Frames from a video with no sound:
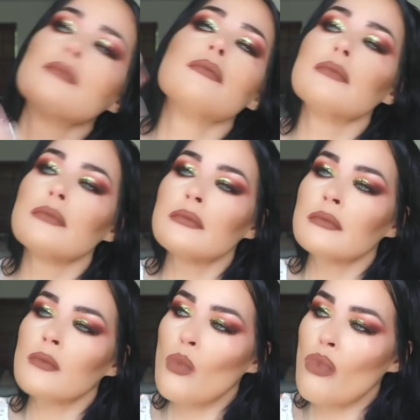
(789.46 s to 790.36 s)

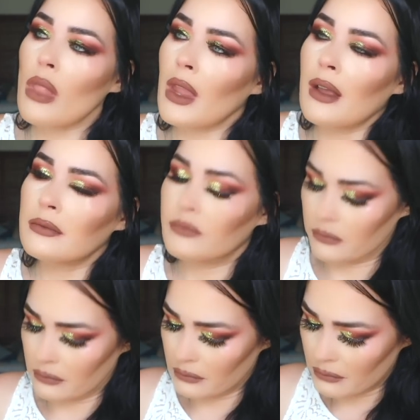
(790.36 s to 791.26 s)

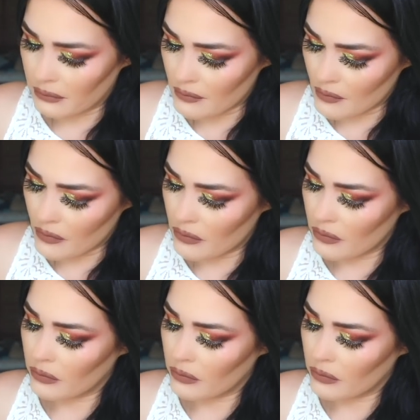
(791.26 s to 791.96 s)
No one is speaking in this clip.